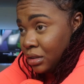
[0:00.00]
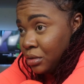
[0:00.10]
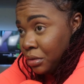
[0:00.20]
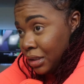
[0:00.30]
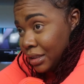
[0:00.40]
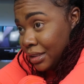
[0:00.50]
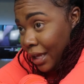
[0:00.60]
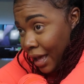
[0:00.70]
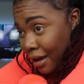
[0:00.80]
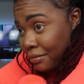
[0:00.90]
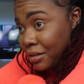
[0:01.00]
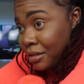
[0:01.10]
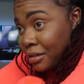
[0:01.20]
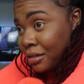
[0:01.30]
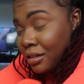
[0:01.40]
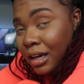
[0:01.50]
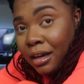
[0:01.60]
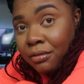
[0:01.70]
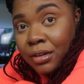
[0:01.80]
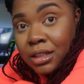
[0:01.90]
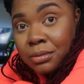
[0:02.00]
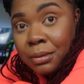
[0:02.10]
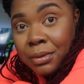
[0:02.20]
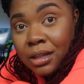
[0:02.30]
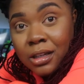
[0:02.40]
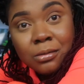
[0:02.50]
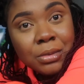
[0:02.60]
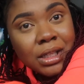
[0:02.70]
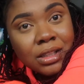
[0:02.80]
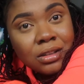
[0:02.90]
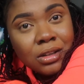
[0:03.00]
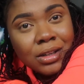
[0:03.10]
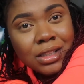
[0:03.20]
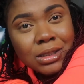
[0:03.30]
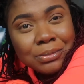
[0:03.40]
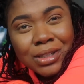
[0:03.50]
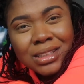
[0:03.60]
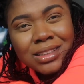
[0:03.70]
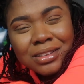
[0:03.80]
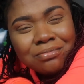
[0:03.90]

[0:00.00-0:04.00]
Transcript: to do this after I finish my makeup, but you know, at this point,